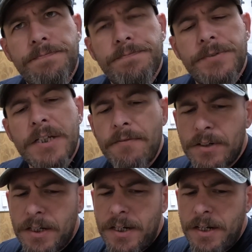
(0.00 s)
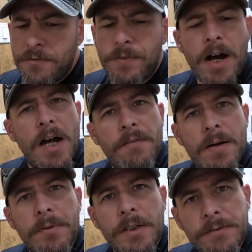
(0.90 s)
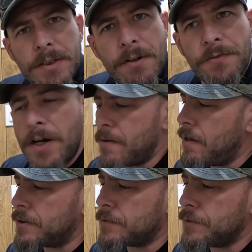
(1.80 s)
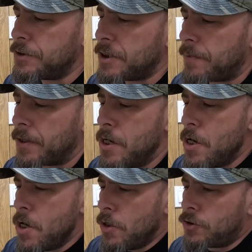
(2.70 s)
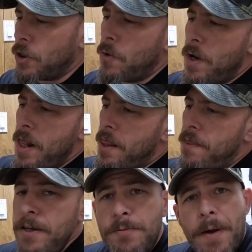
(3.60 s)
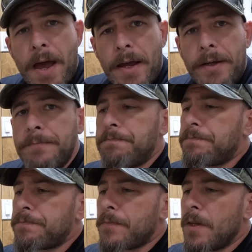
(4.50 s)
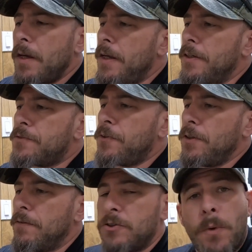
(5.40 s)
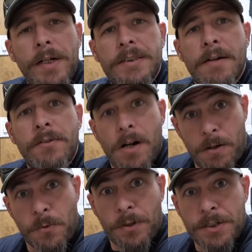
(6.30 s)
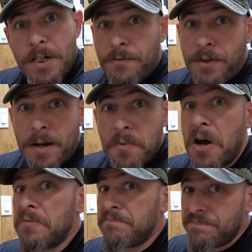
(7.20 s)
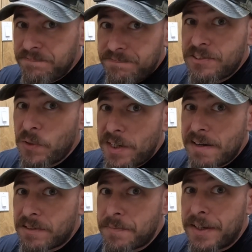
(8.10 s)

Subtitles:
$75, I believe. $75 is free shipping. So this bag is full of $27 worth of stuff that I bought, so I didn't have to pay